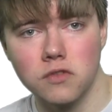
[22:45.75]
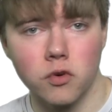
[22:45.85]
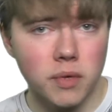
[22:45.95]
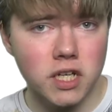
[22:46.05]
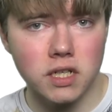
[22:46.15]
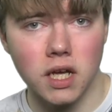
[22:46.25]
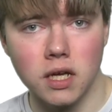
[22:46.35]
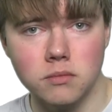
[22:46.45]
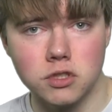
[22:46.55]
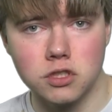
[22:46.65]
For meaning
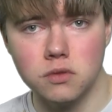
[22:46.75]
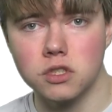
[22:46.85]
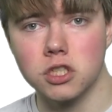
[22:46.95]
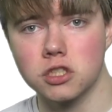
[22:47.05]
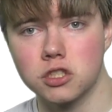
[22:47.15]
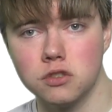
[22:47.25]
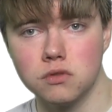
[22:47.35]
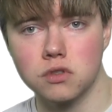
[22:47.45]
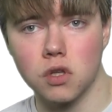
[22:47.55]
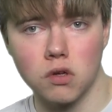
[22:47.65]
names, you can just
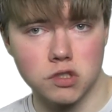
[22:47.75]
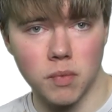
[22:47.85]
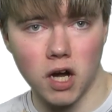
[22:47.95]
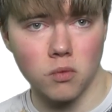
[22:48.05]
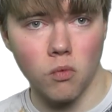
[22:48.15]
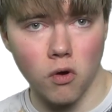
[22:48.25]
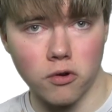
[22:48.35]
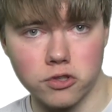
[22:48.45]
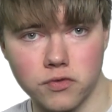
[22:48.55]
use Lojban words.